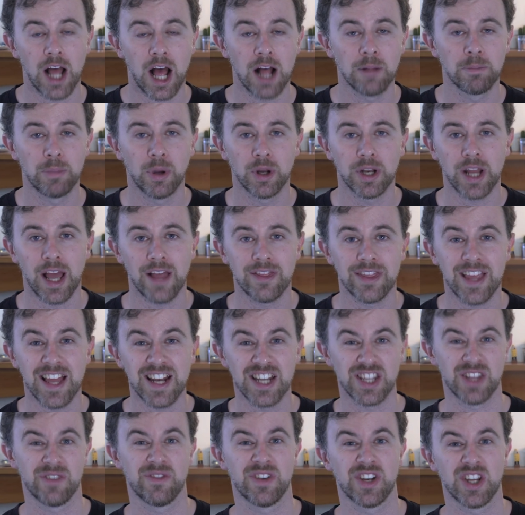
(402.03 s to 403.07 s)
I'll put at the
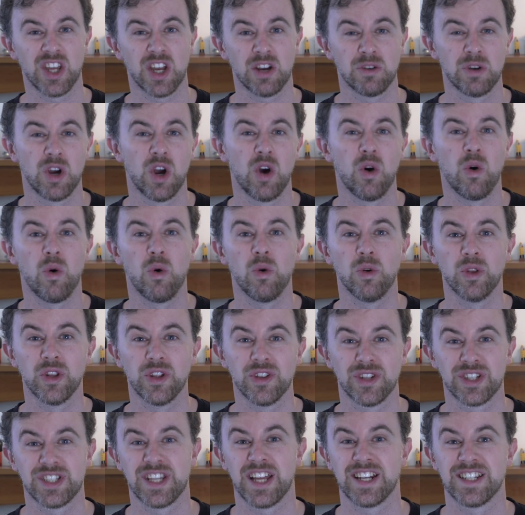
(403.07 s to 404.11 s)
end of the video all the
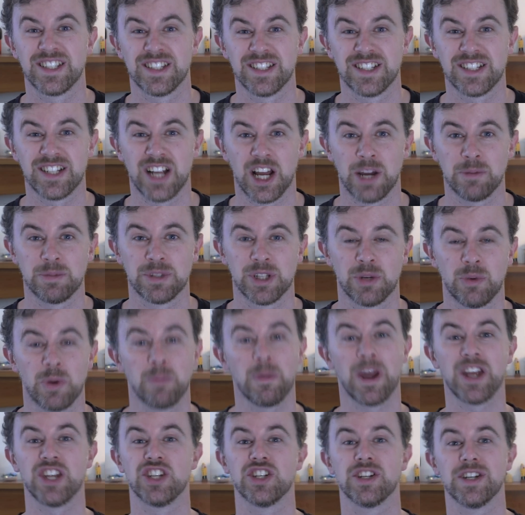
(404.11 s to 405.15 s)
other sentence types that we
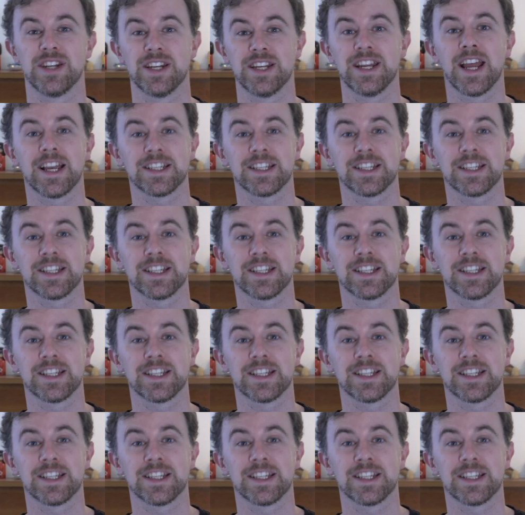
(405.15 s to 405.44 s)
mentioned in